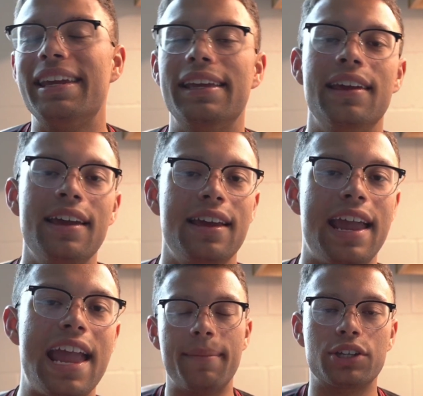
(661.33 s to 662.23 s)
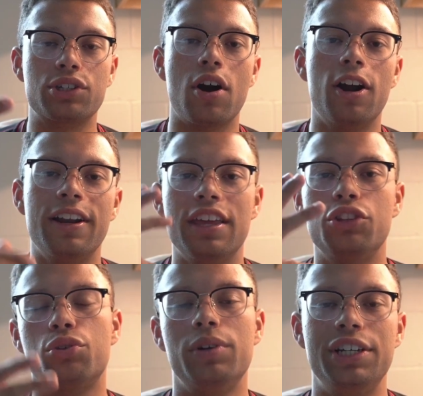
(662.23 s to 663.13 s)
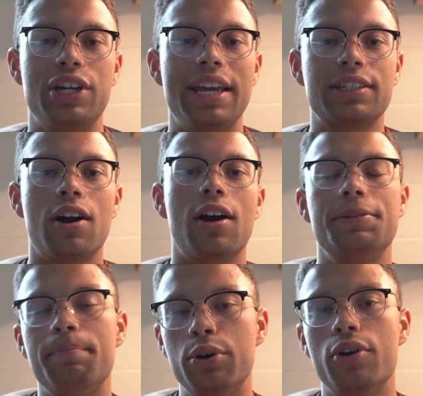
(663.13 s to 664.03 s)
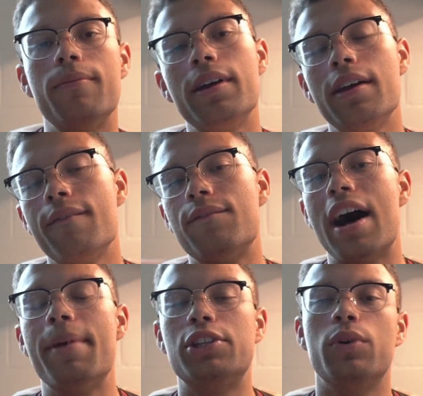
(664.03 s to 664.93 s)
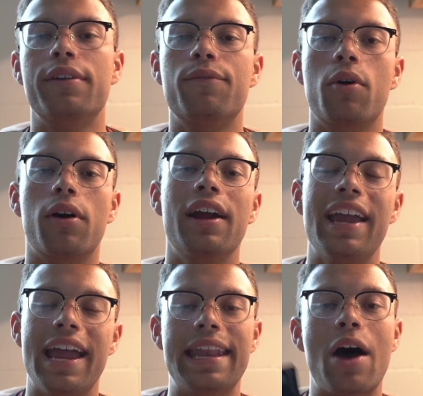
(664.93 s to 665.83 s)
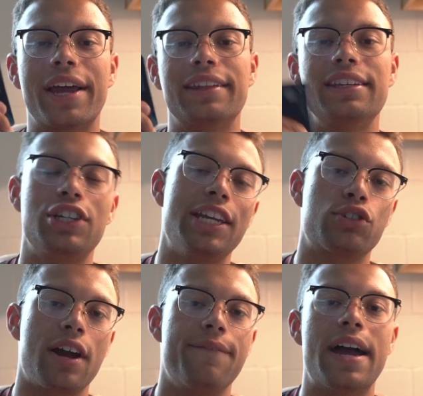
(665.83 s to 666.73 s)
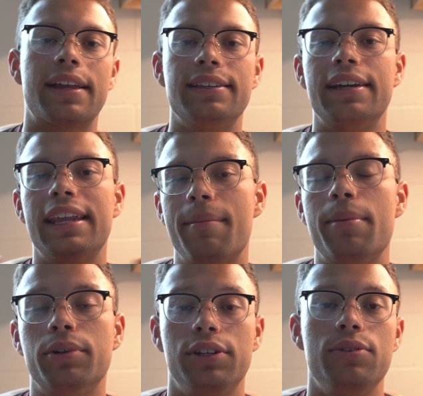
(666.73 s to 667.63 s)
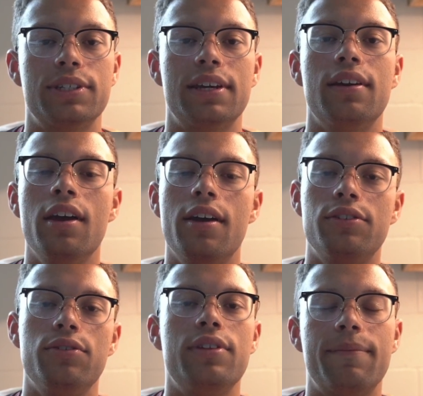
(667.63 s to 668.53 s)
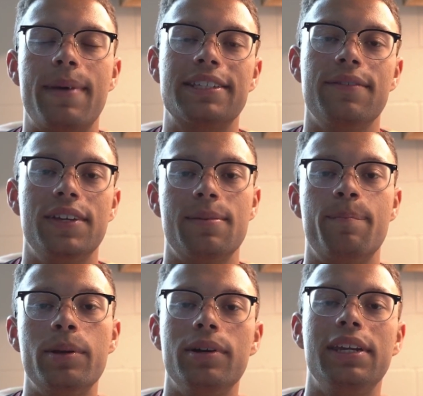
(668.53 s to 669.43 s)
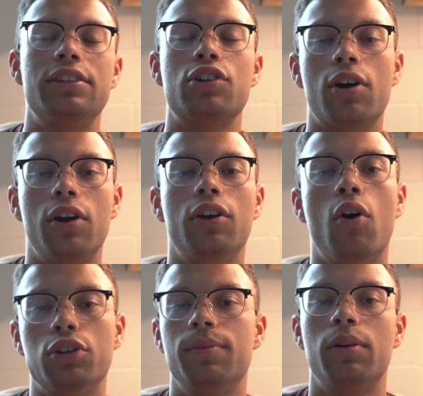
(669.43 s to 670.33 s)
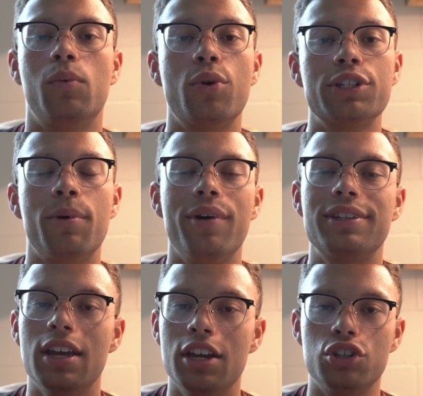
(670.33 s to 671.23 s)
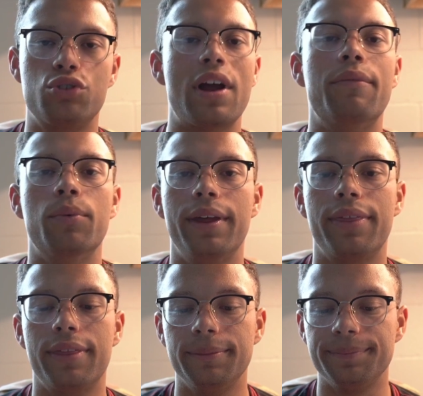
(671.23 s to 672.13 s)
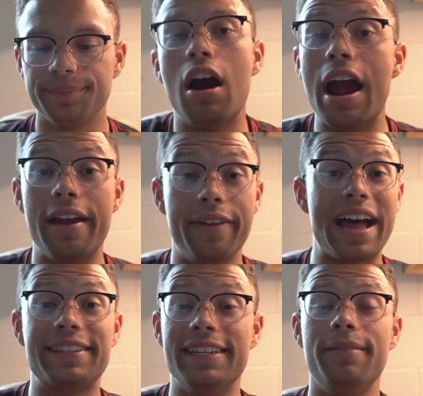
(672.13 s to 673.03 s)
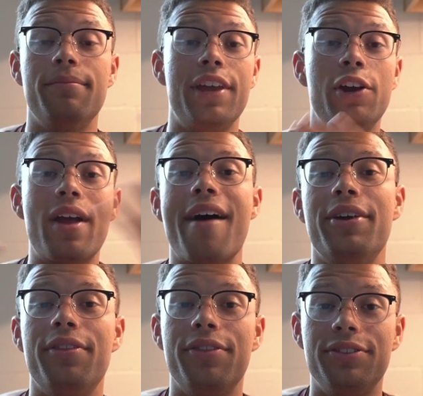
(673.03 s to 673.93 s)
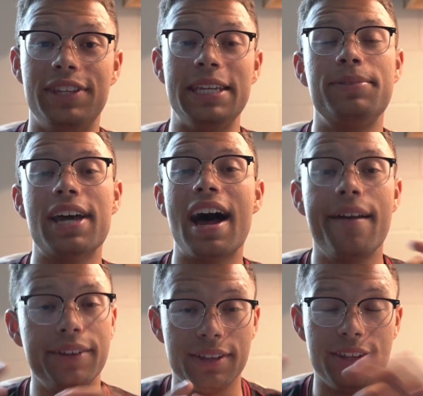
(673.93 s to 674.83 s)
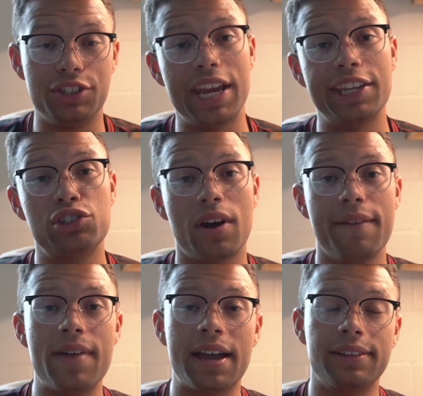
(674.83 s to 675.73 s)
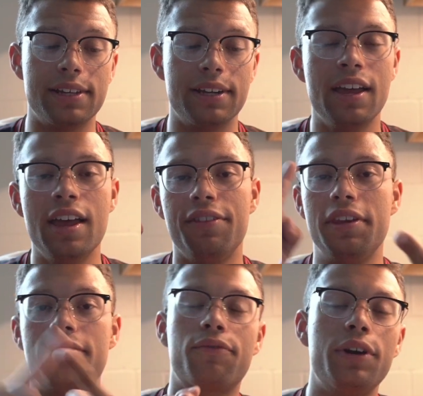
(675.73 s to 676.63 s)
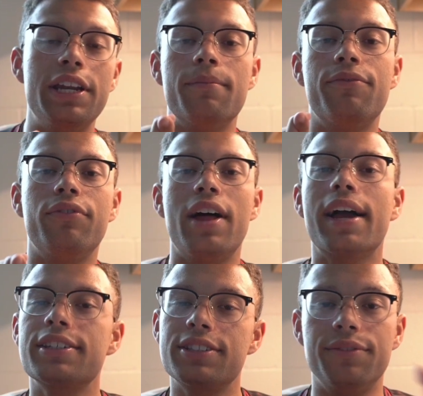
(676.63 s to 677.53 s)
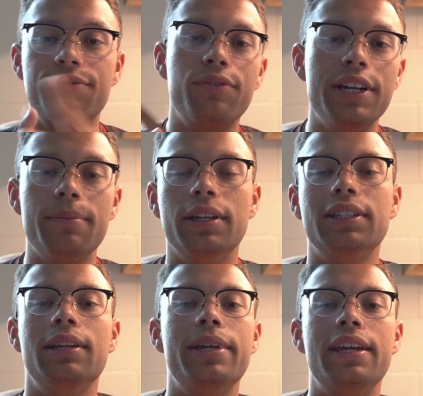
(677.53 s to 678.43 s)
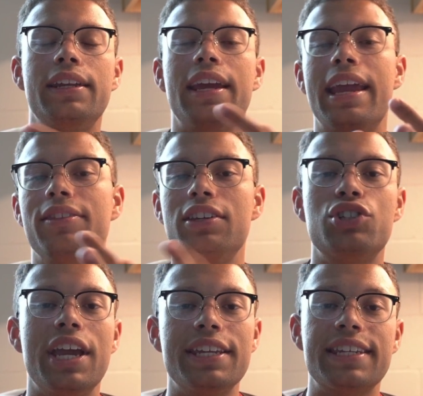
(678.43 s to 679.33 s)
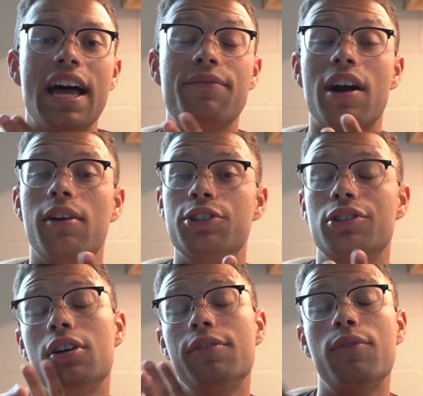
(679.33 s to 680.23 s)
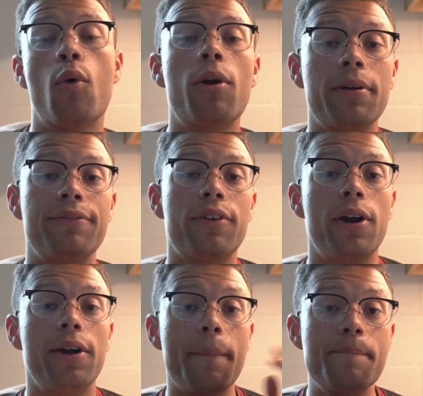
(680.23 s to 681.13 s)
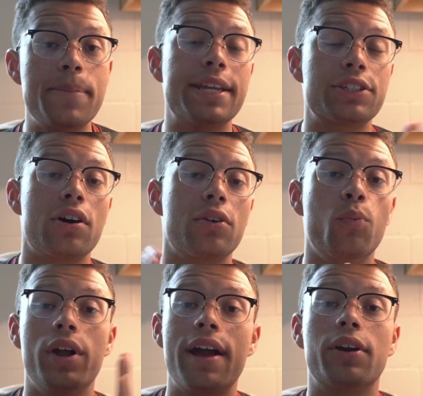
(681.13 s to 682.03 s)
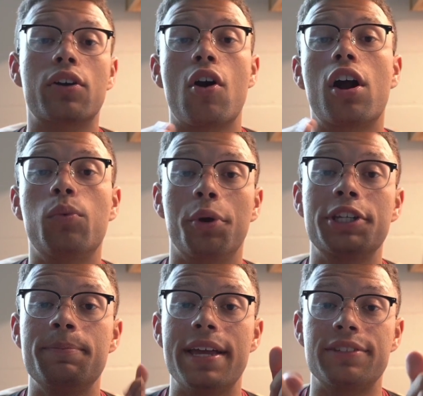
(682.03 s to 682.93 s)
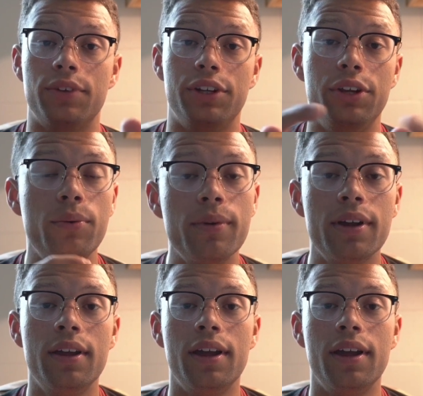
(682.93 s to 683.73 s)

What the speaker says: I did, Amex card and then 3 Chase cards, boom, 5x24. And now I got the Chase Trifecta and I'm able to use it to the best of its ability to earn ultimate rewards points to travel with. All right, and that's it. There you have it. Deep dive into the Chase Trifecta, the Freedom Flex, the Freedom Unlimited, and the Chase Sapphire Reserve, or preferred based on whatever card works best for you.